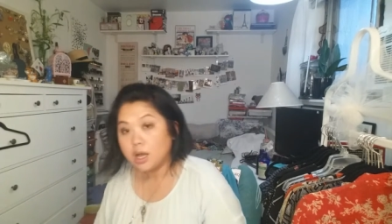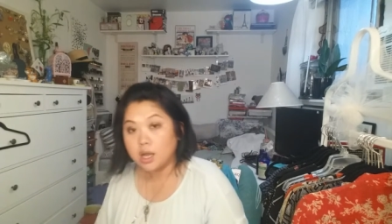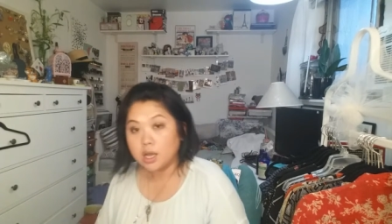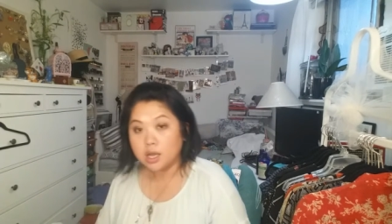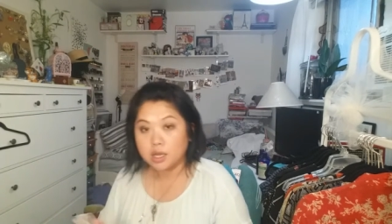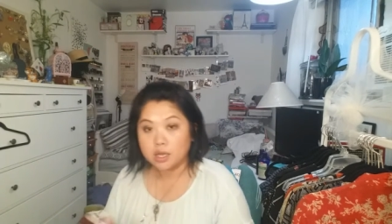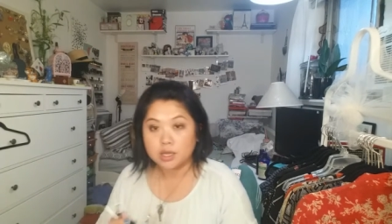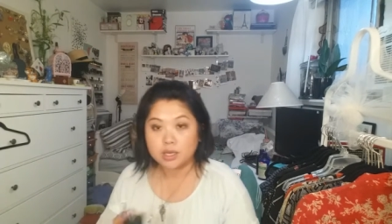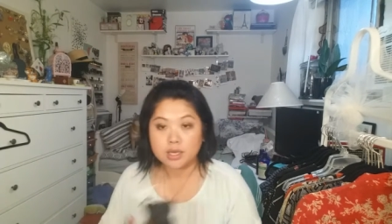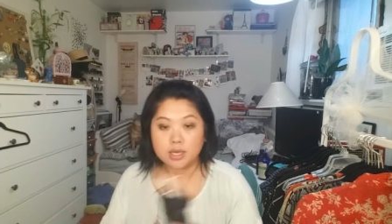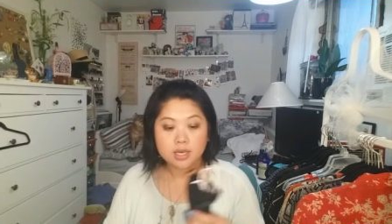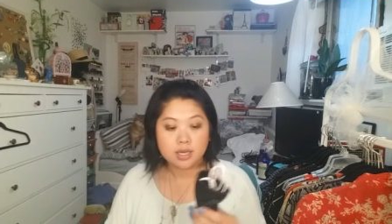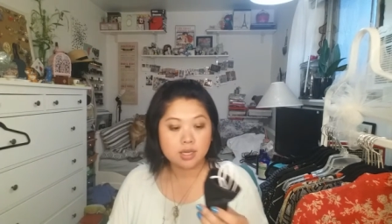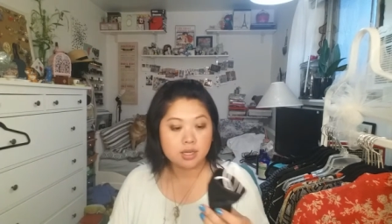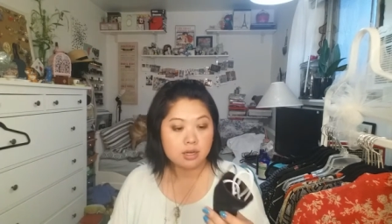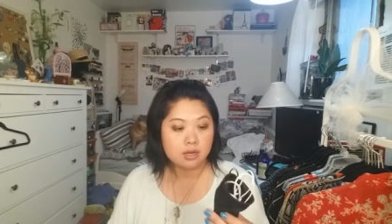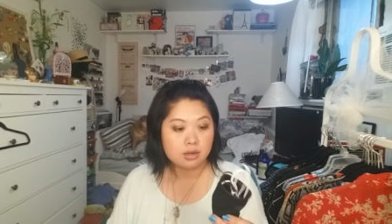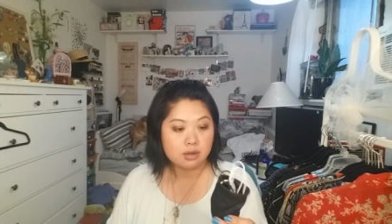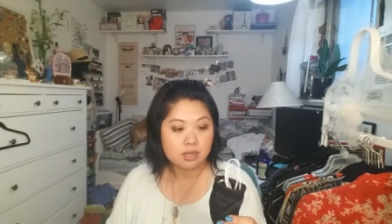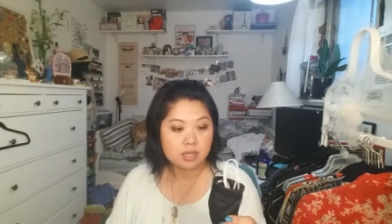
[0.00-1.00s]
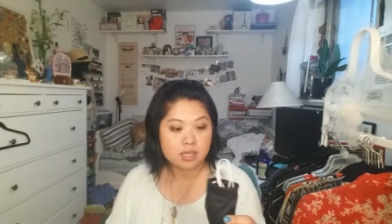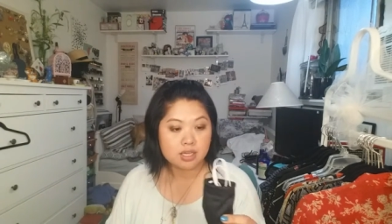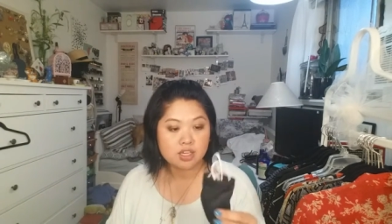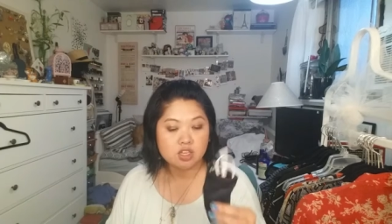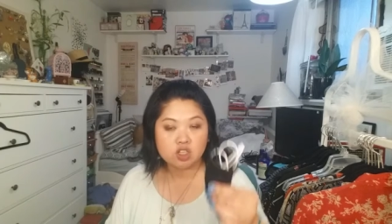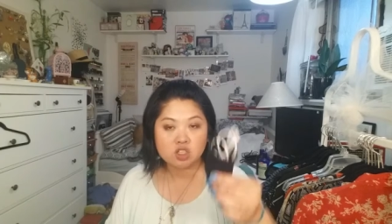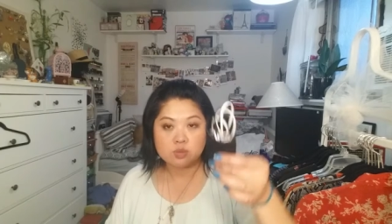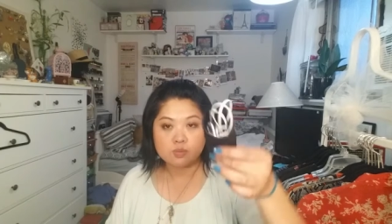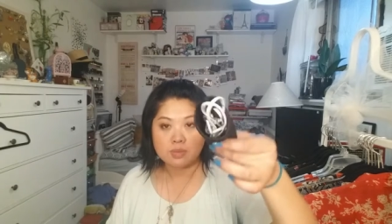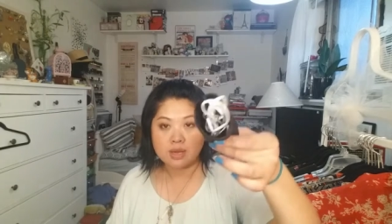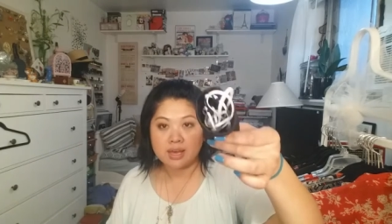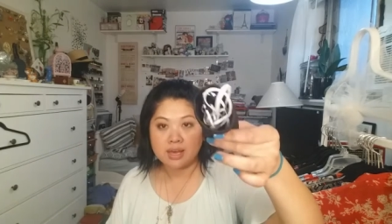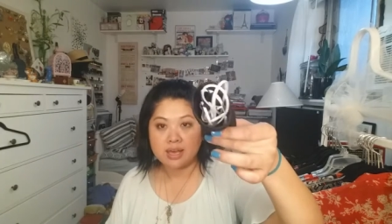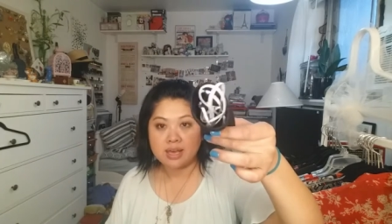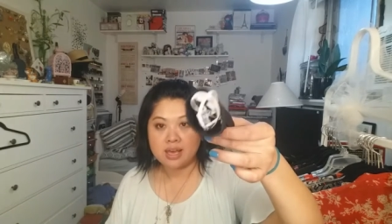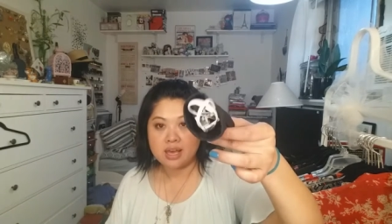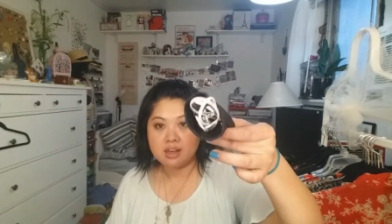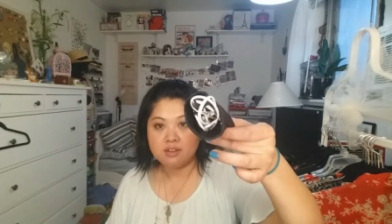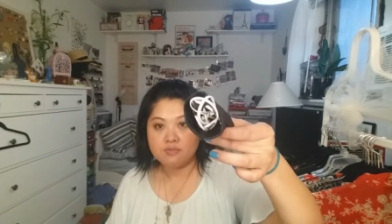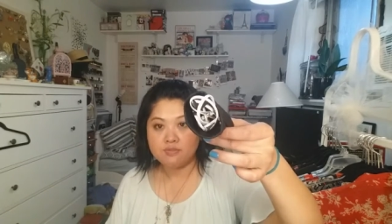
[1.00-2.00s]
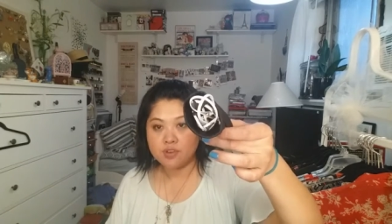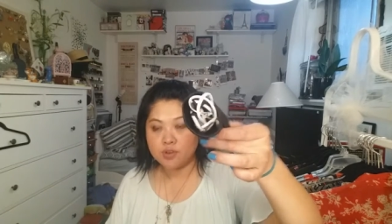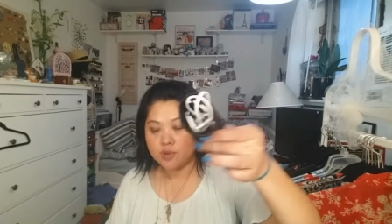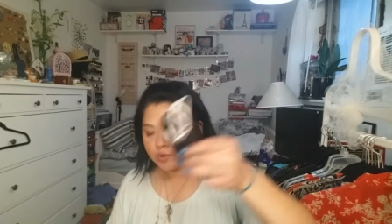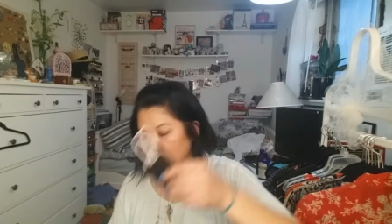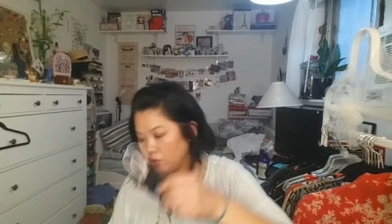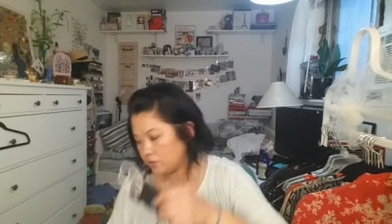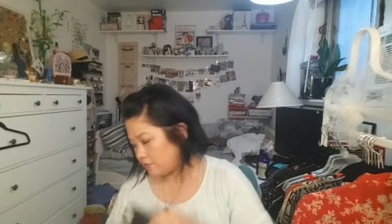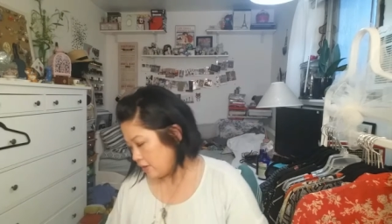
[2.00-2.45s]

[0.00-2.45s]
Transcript: Uh, here is my headphones.